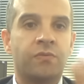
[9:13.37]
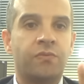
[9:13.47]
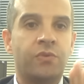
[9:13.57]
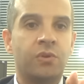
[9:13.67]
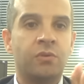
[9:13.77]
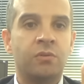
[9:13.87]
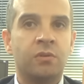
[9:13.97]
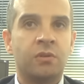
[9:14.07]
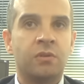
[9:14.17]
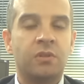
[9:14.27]
Through
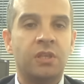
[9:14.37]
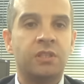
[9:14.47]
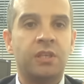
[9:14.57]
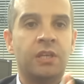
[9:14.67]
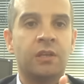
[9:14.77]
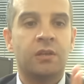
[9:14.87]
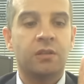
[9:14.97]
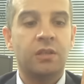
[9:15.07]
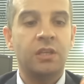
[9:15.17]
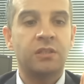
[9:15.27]
this year
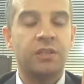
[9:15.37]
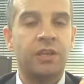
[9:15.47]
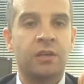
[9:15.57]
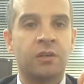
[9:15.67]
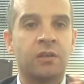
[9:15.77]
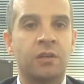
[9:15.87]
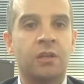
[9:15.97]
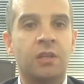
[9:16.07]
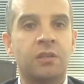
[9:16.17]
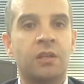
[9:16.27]
this year
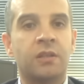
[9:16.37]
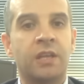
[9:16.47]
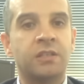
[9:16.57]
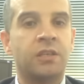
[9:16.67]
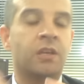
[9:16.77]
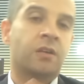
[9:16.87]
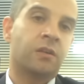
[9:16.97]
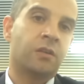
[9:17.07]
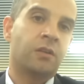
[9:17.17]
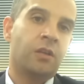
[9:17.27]
until next year,
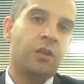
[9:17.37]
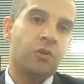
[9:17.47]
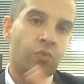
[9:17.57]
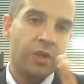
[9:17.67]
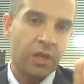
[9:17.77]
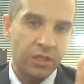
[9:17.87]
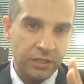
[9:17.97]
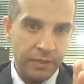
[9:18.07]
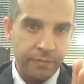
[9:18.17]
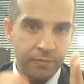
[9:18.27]
we're going to
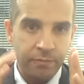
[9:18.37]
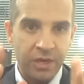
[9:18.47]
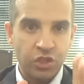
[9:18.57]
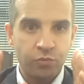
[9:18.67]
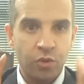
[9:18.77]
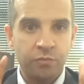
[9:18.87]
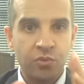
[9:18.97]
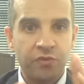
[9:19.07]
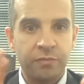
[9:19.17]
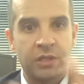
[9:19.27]
see much more
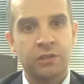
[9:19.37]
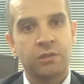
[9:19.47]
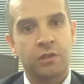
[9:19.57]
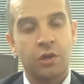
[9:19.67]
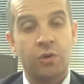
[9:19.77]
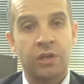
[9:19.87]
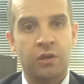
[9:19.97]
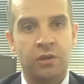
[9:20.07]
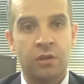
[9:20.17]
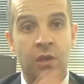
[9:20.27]
movements going
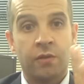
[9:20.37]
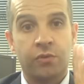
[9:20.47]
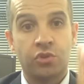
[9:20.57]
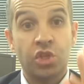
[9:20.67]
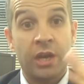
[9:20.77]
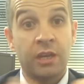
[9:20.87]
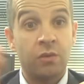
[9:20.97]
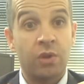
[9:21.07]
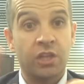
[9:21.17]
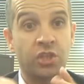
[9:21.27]
on through China
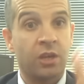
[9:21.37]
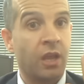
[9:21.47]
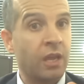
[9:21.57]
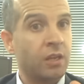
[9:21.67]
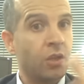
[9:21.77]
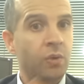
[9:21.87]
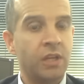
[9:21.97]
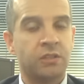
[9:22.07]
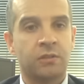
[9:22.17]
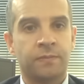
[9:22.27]
and Russia and
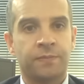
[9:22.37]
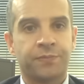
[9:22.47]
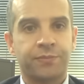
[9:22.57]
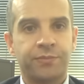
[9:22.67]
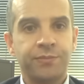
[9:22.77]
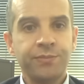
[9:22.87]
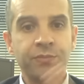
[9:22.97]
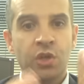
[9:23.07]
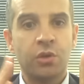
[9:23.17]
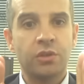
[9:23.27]
US
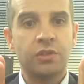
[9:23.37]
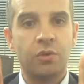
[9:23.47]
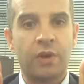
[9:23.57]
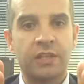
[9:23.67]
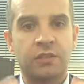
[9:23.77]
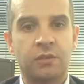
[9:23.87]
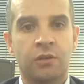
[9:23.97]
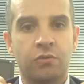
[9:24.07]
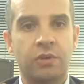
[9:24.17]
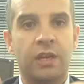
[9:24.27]
because US
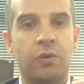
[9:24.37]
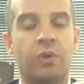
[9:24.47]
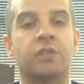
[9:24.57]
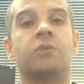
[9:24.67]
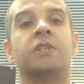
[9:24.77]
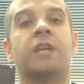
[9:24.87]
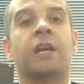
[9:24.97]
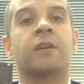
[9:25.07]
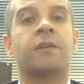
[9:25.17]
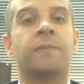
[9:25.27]
really wants to attack
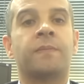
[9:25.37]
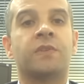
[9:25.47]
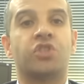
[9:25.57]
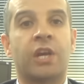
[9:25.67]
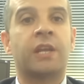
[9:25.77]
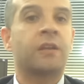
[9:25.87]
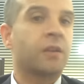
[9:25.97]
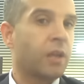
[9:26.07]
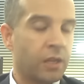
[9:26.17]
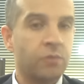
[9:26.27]
China
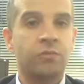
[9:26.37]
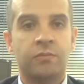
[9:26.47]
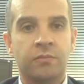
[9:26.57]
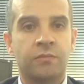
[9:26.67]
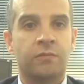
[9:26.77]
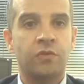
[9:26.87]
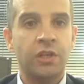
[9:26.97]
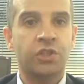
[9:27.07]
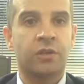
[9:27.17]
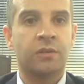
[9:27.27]
and
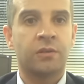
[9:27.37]
Russia.